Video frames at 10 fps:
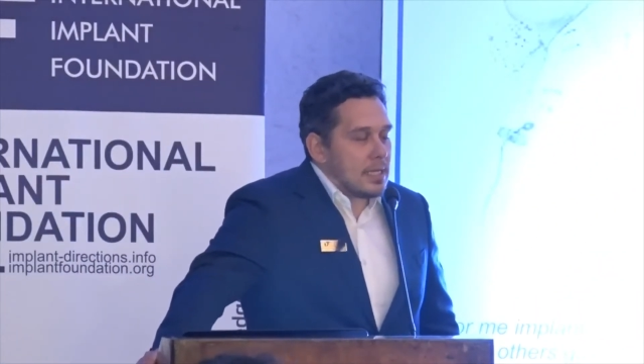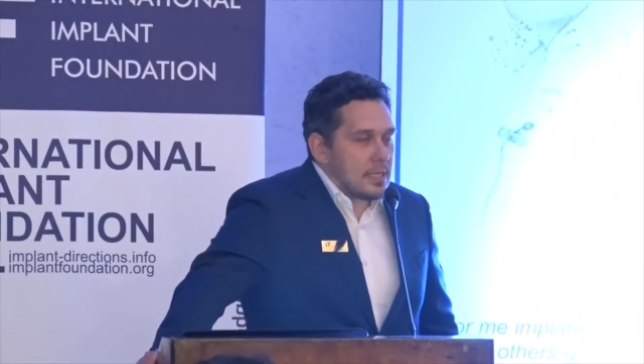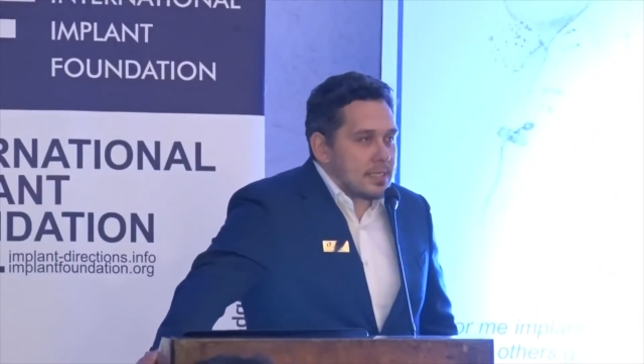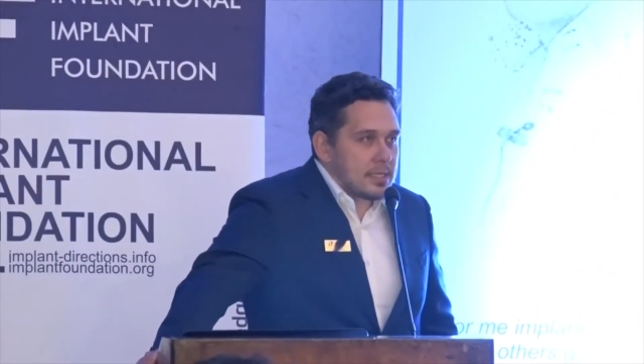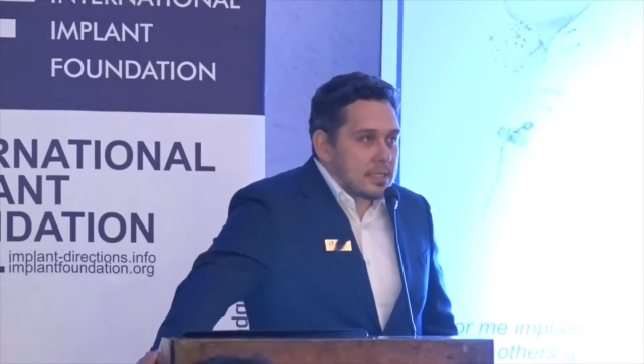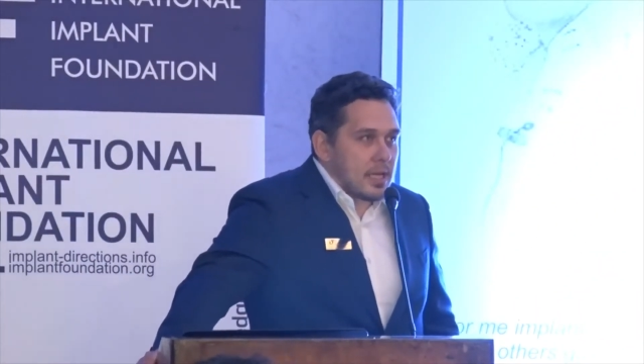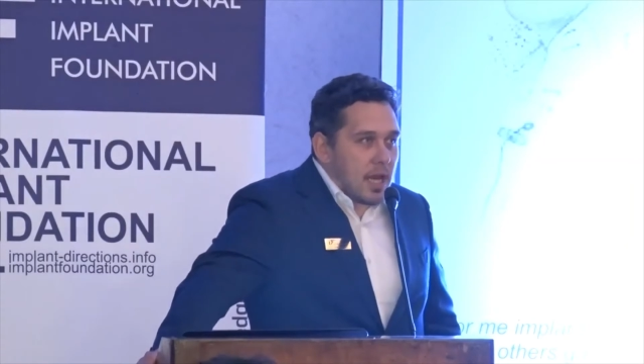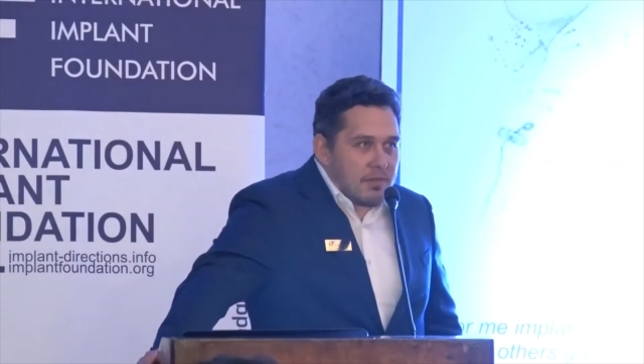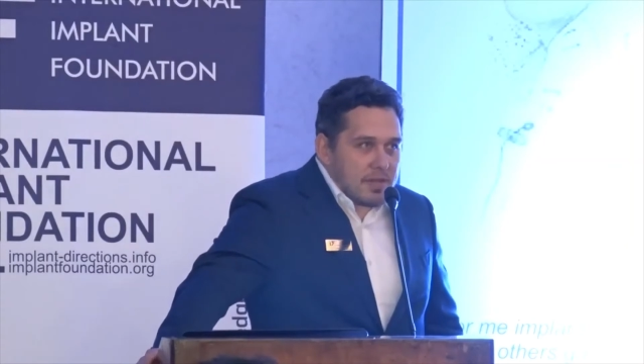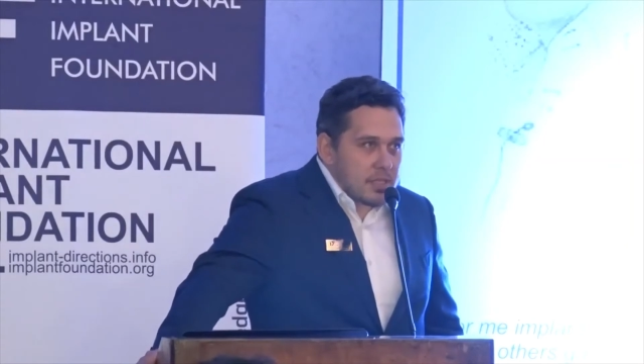
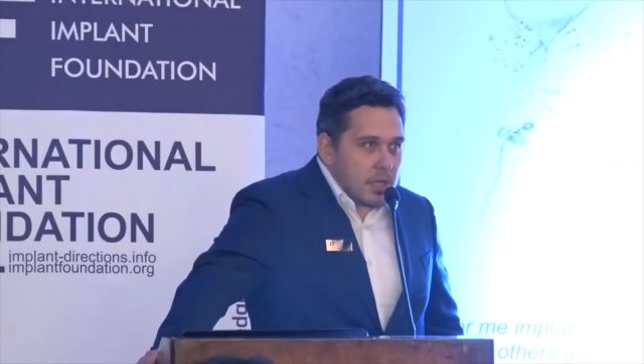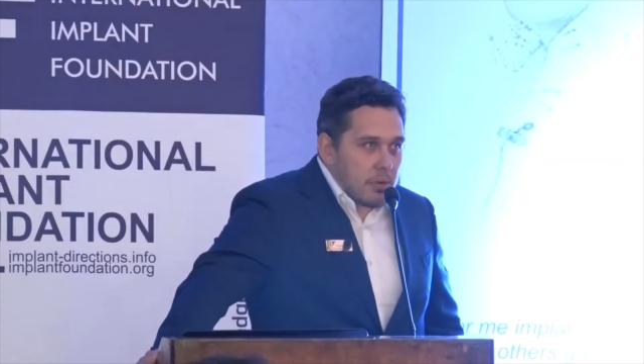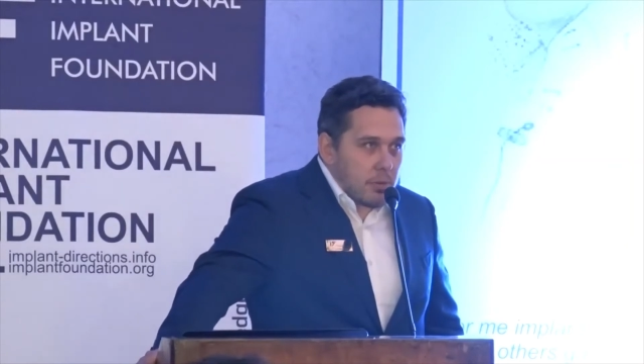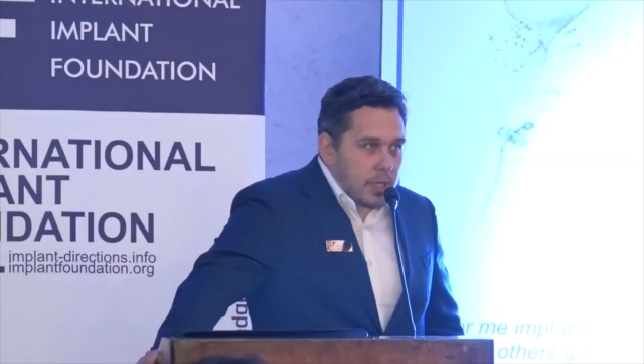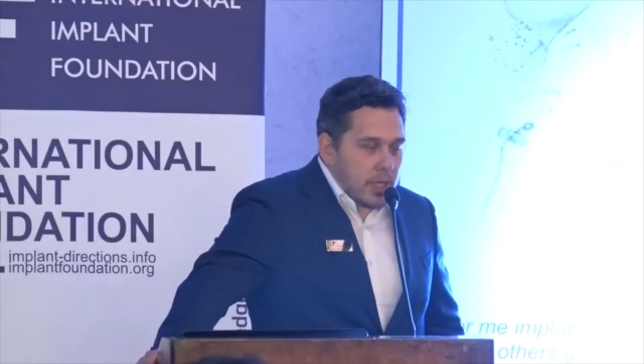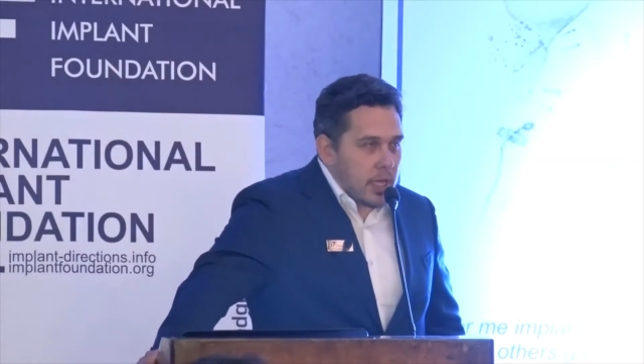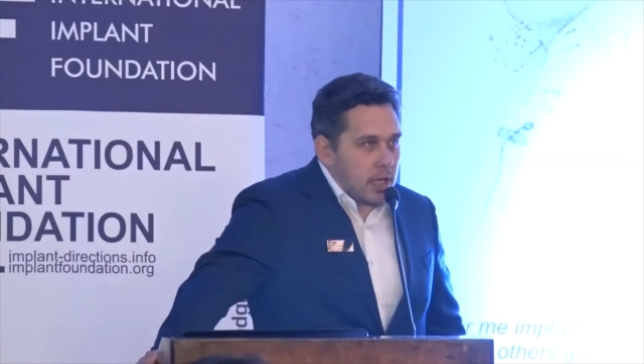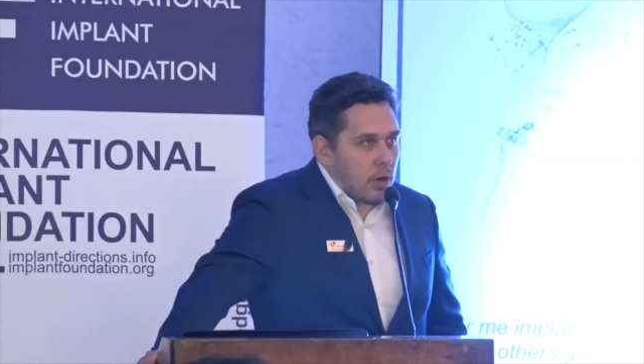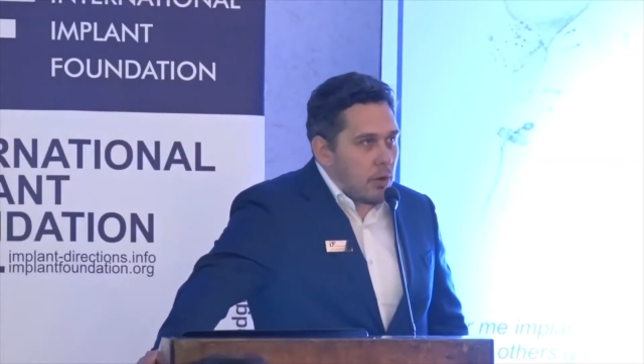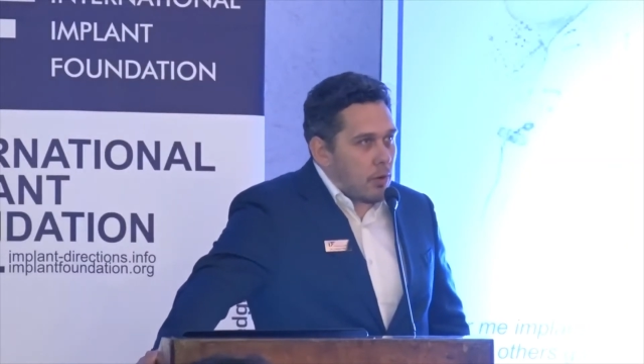saliva swallowing
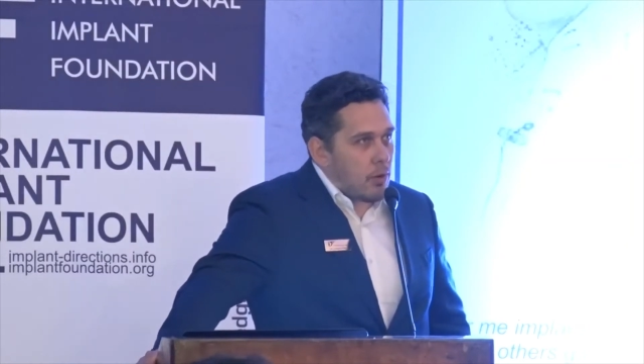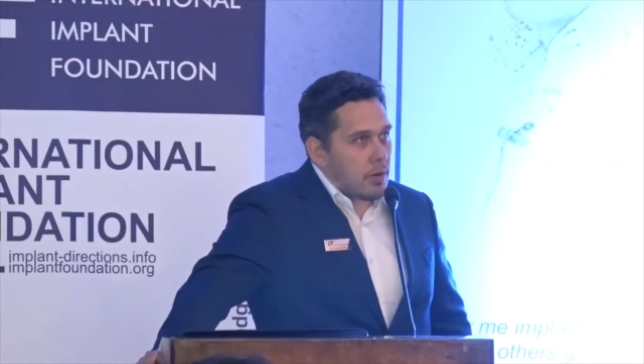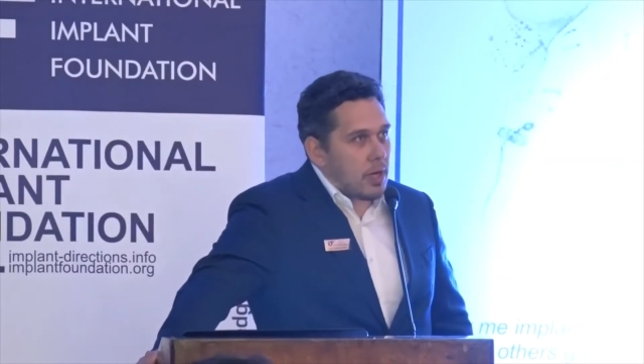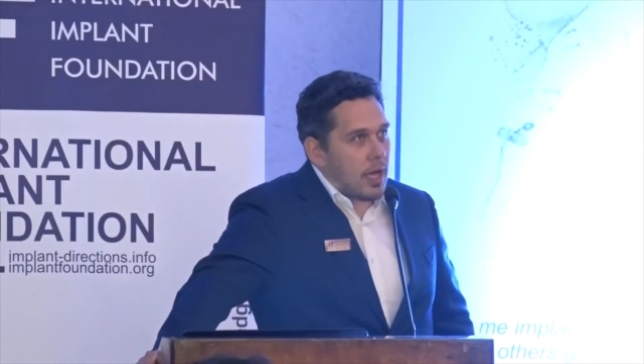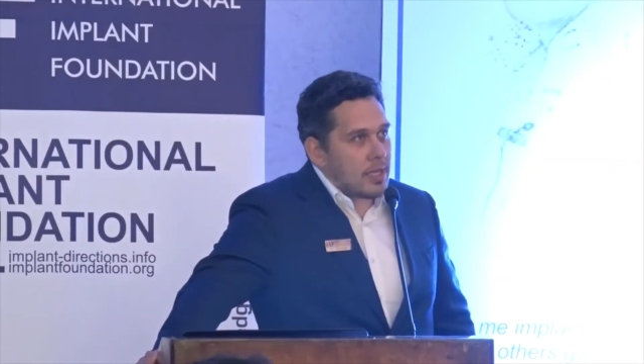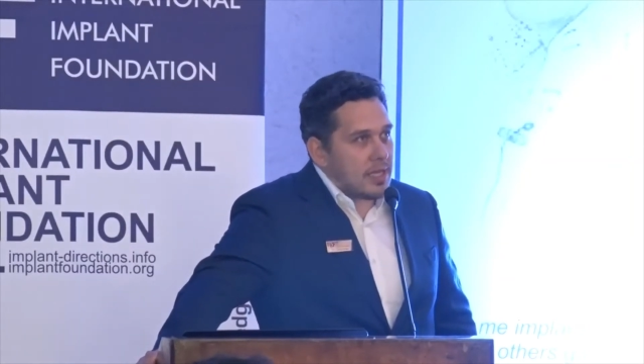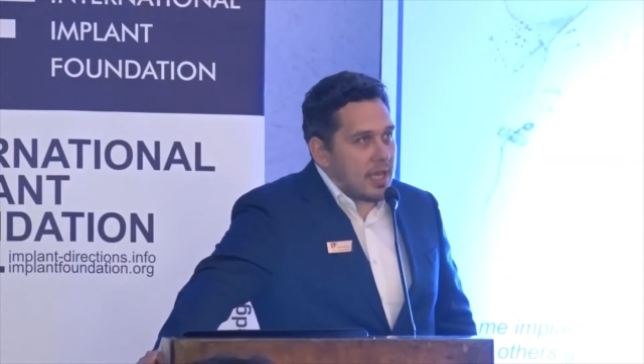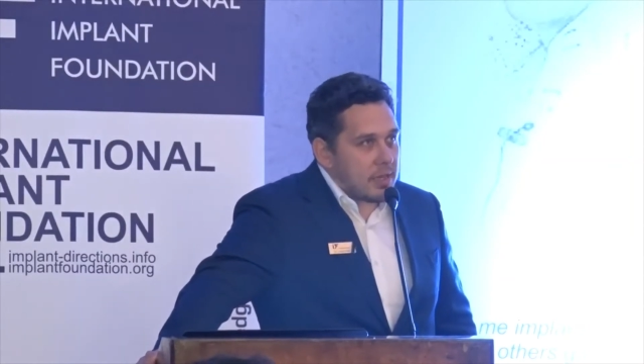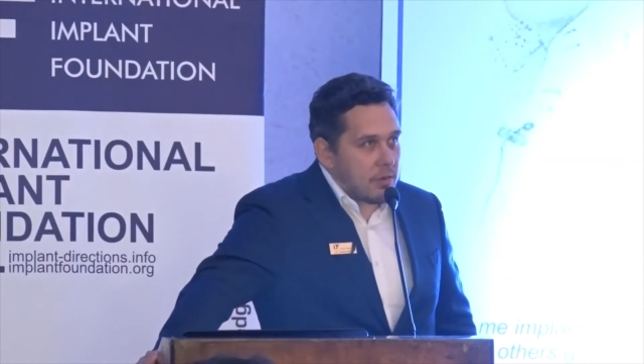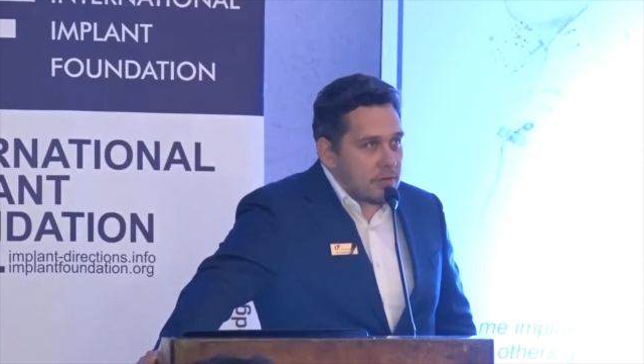or at the
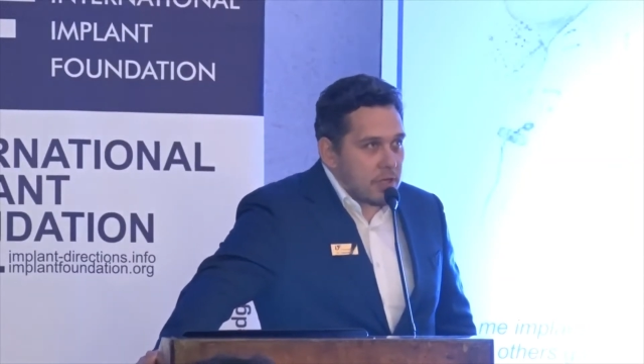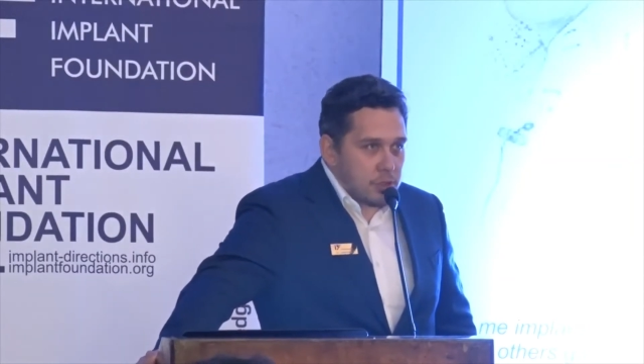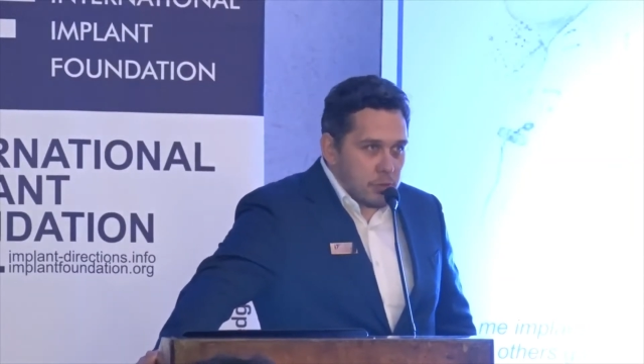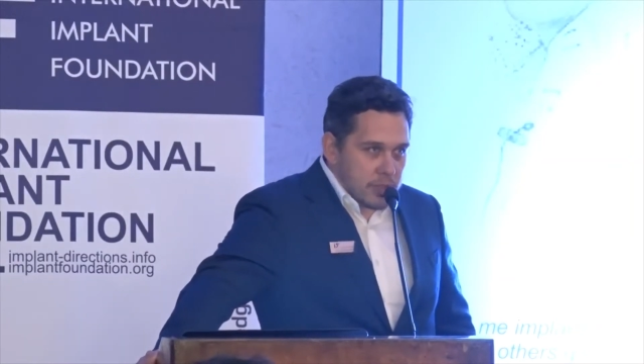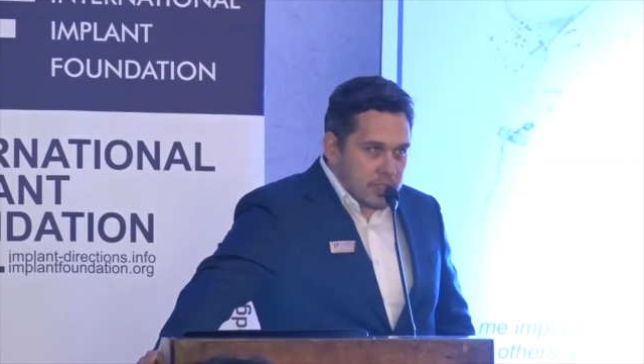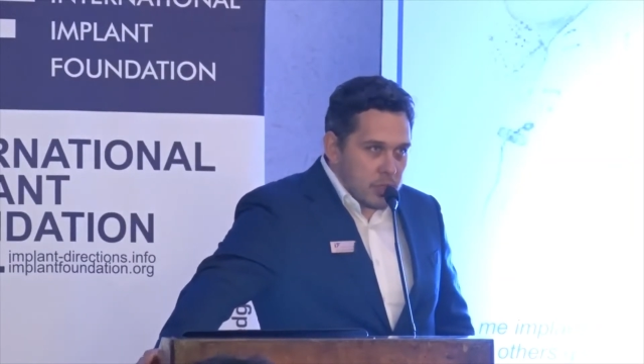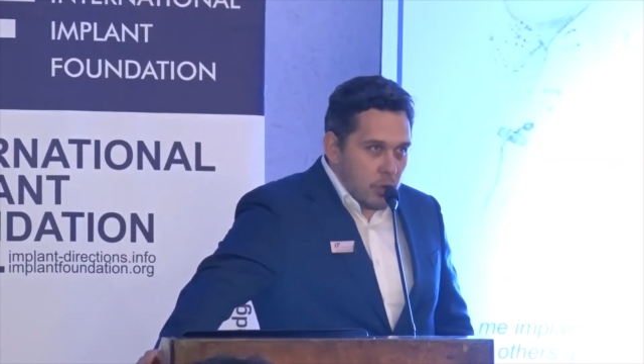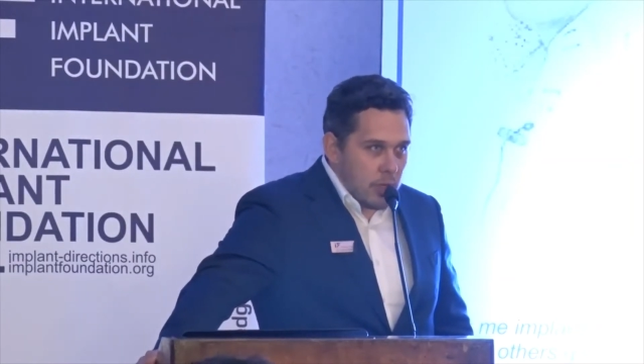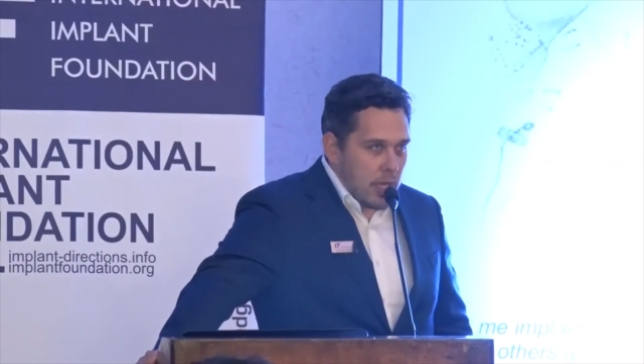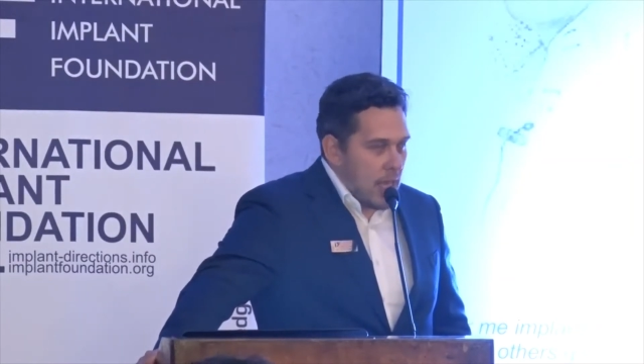end of the chewing
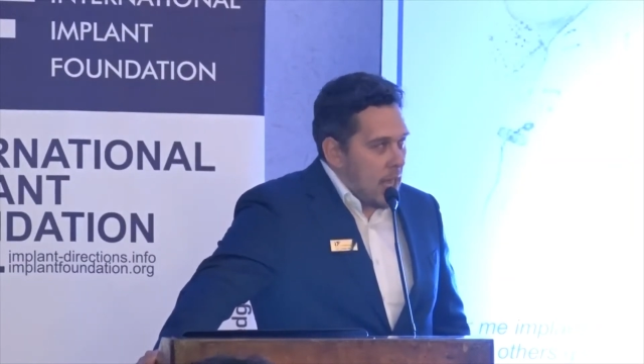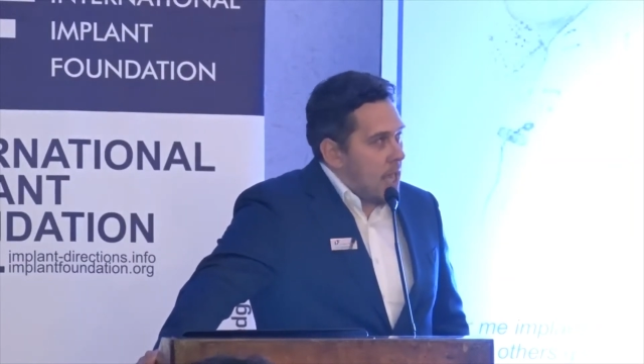stroke,